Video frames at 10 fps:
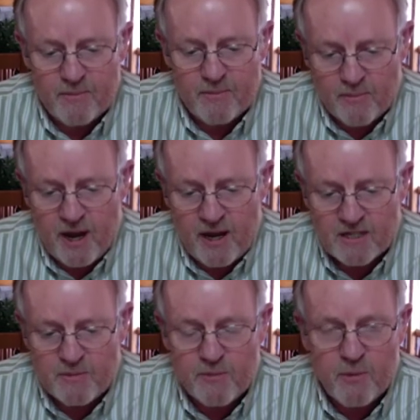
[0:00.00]

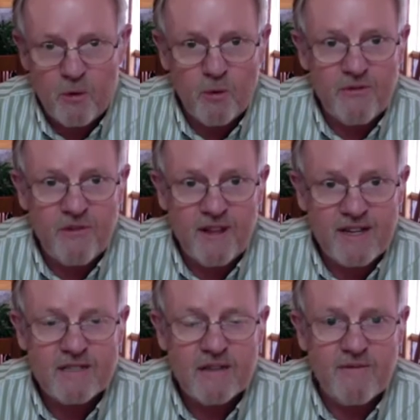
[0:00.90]
impacts people with
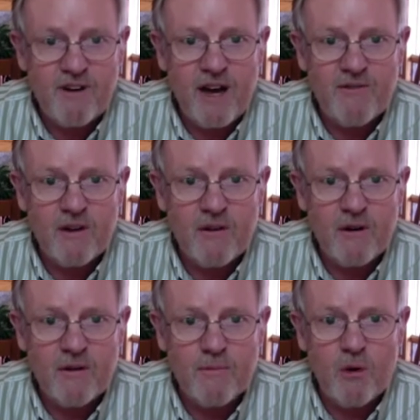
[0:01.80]
less than
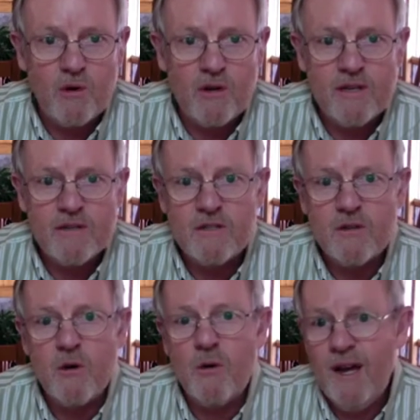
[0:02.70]
500 employees.
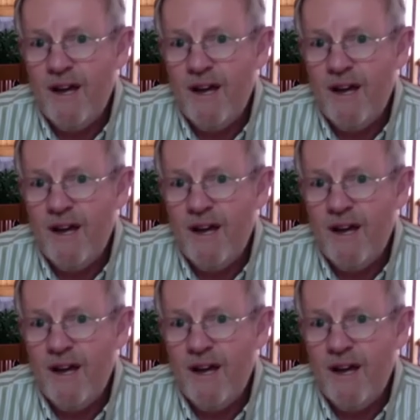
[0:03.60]
So,